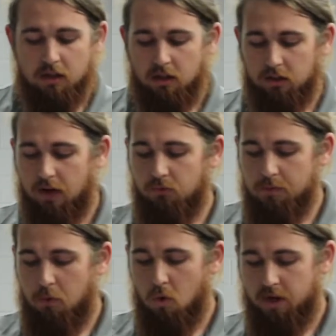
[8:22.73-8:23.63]
The love we
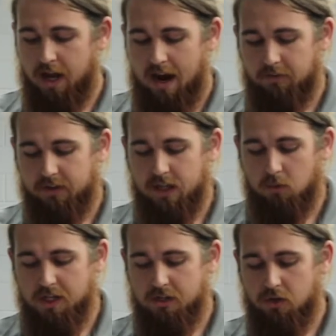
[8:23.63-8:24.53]
pour into everything
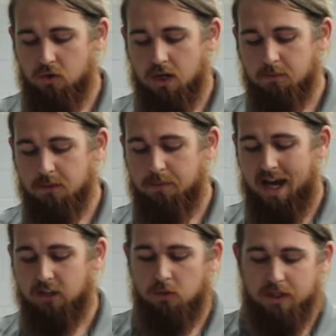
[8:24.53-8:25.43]
we do comes
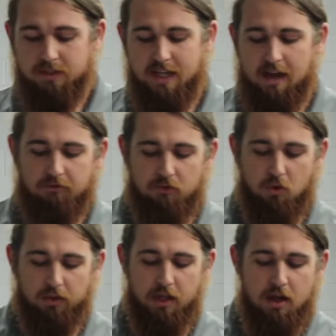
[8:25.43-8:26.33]
back to us
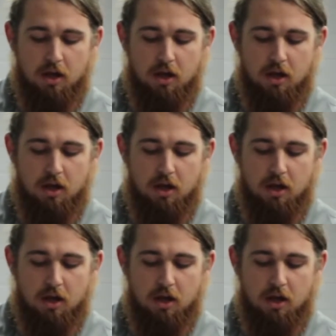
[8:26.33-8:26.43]
tenfold.